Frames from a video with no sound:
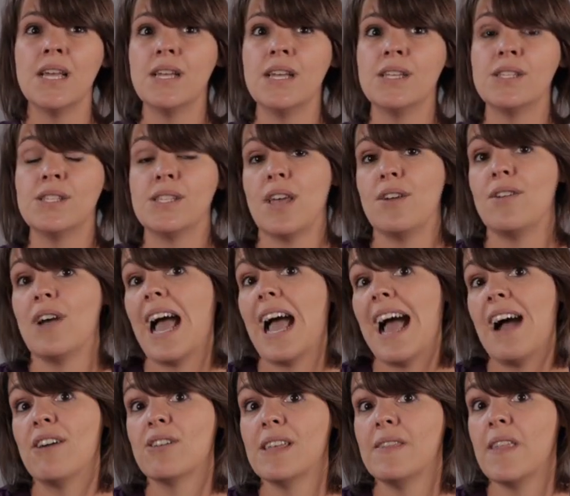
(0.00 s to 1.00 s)
So
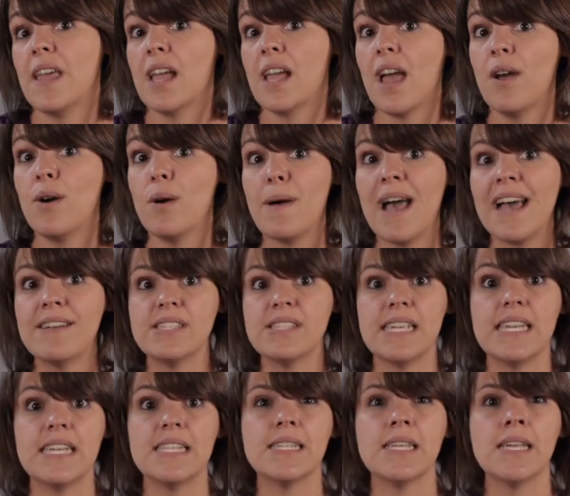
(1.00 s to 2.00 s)
how can they go about
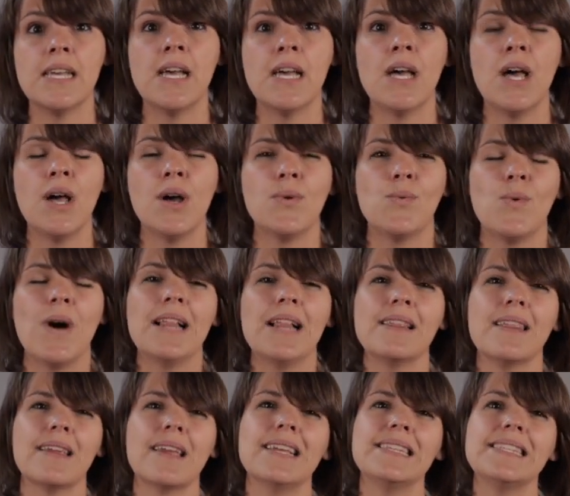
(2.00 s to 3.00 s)
it?
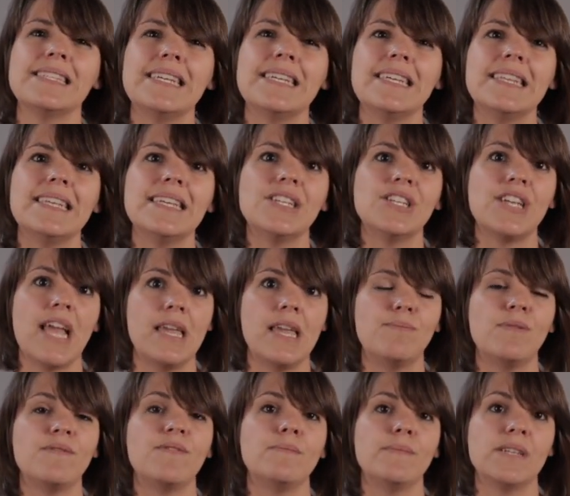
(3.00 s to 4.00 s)
Well, consider the
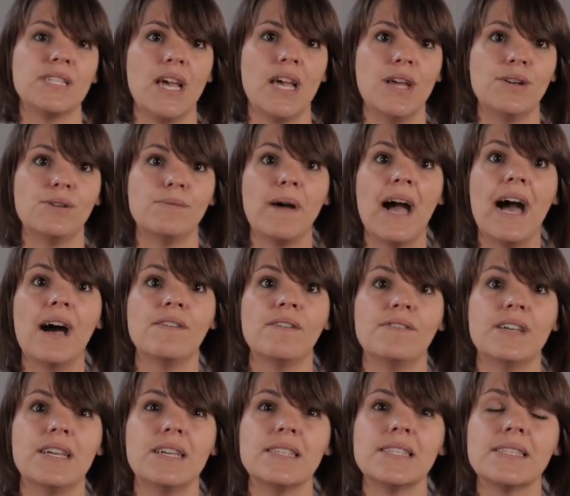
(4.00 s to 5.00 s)
shape of the maternal
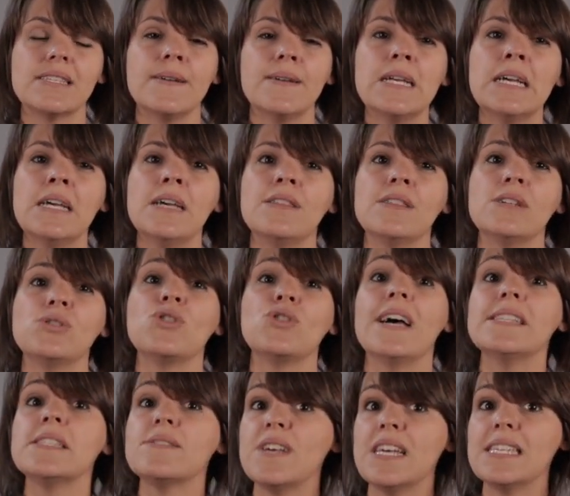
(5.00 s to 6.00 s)
pelvis. The
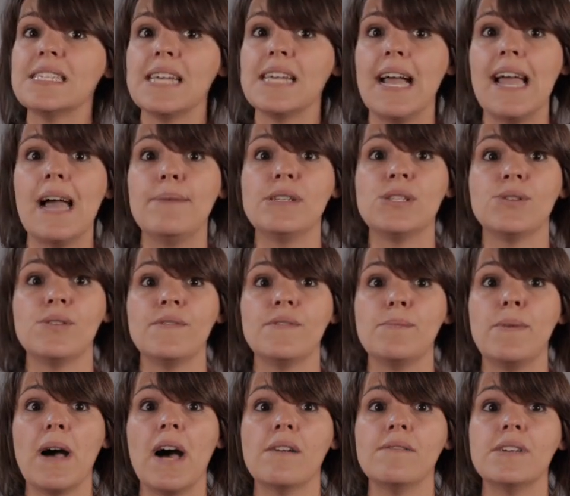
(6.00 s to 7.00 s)
transverse diameter of
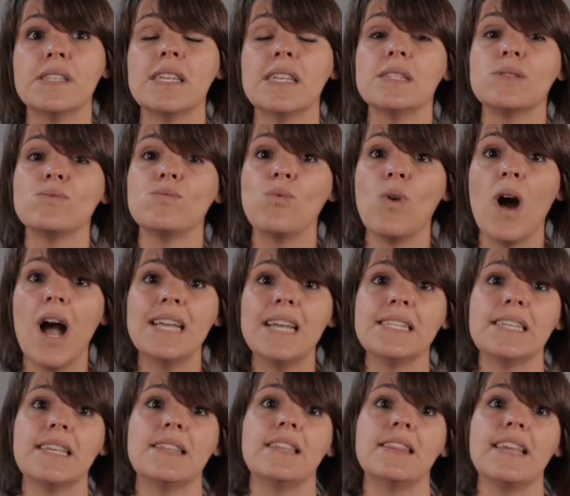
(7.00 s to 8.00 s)
the pelvis is
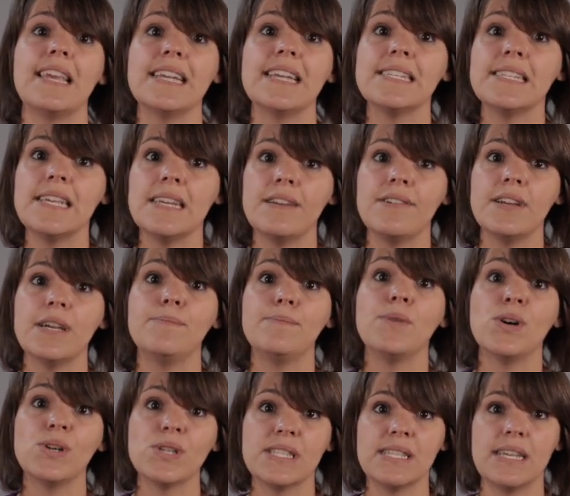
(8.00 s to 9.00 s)
wider than the
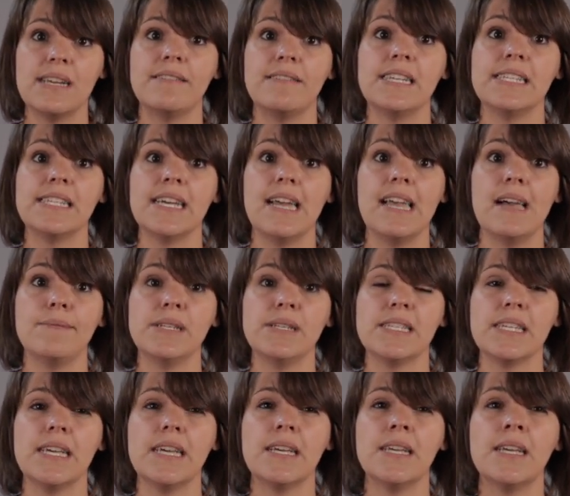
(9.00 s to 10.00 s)
anterior-posterior
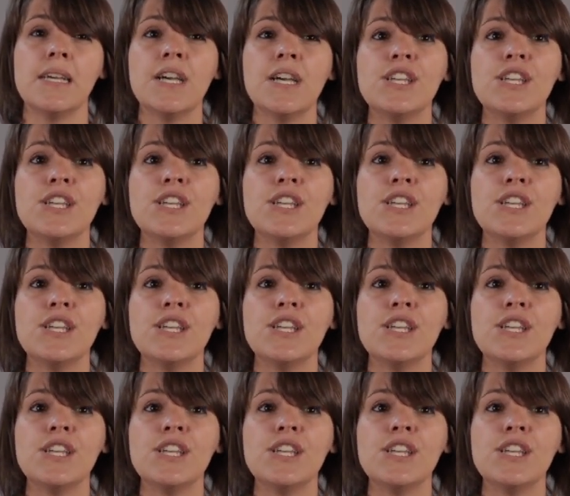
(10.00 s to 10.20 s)
diameter.